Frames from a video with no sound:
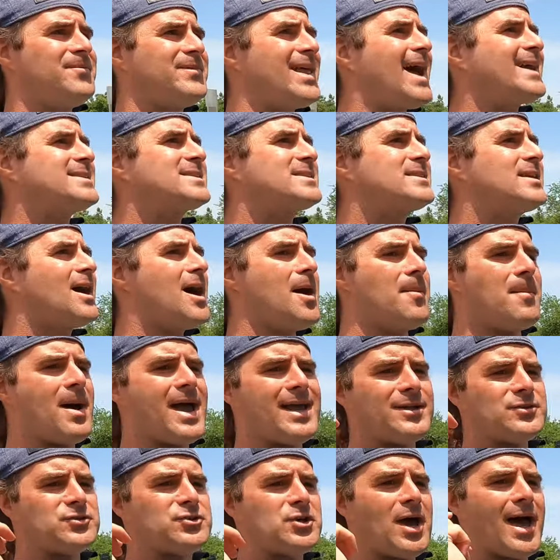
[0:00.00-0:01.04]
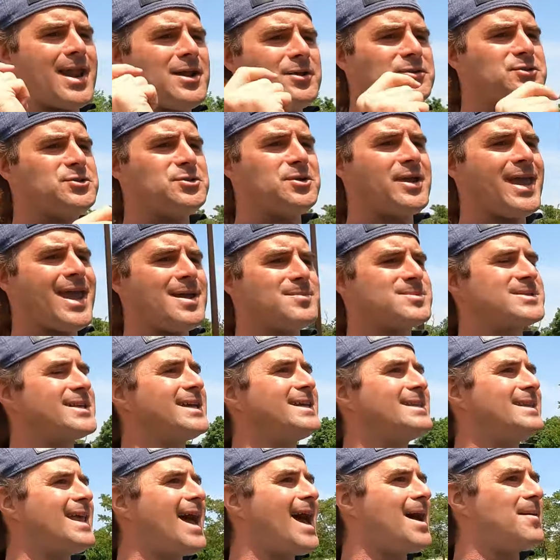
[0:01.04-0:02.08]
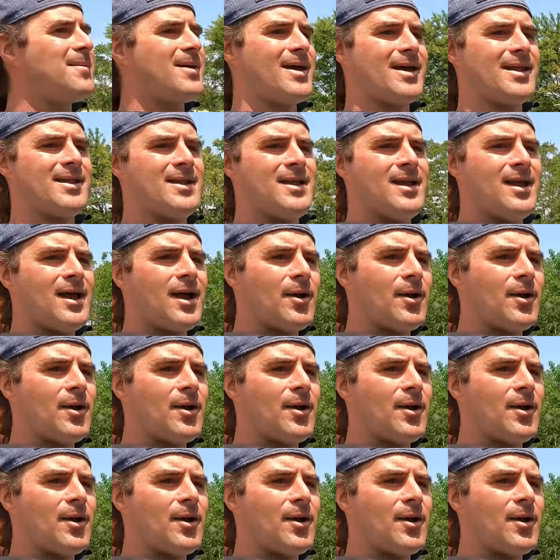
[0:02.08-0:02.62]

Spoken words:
That's dumb. I don't do games like that, man.